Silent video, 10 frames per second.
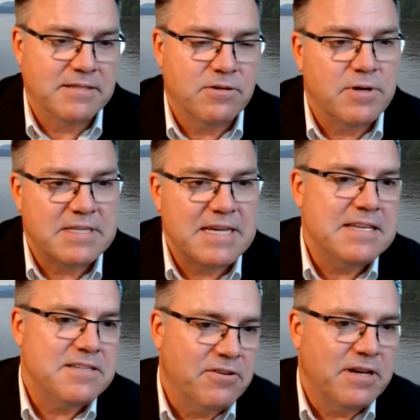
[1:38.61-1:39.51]
So it's
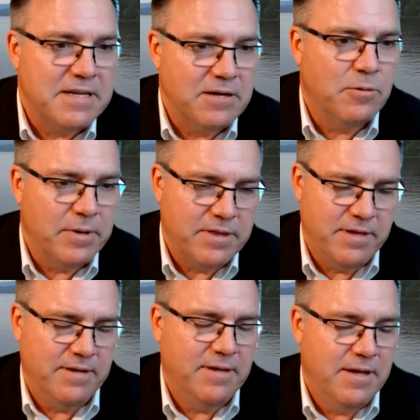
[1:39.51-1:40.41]
easier to deal
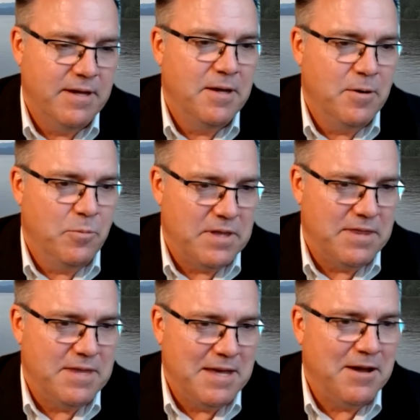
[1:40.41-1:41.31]
with
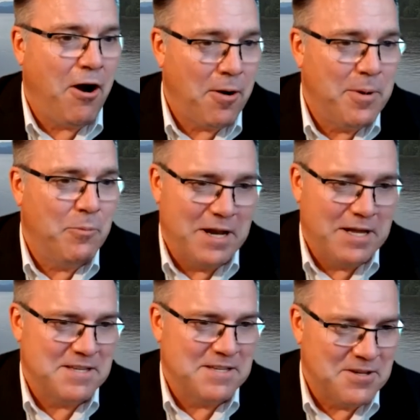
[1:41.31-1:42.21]
the carbon when
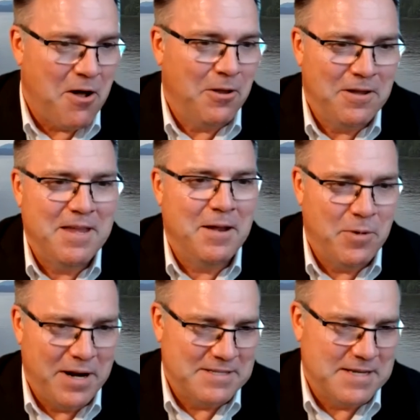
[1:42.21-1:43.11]
it's a solid than
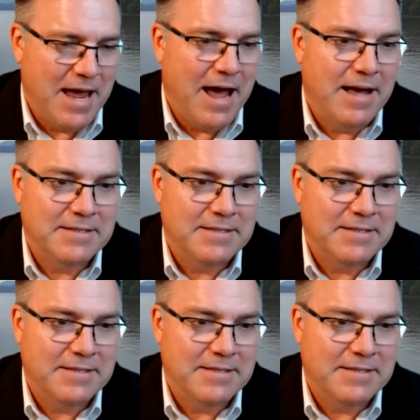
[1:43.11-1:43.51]
when it's a gas.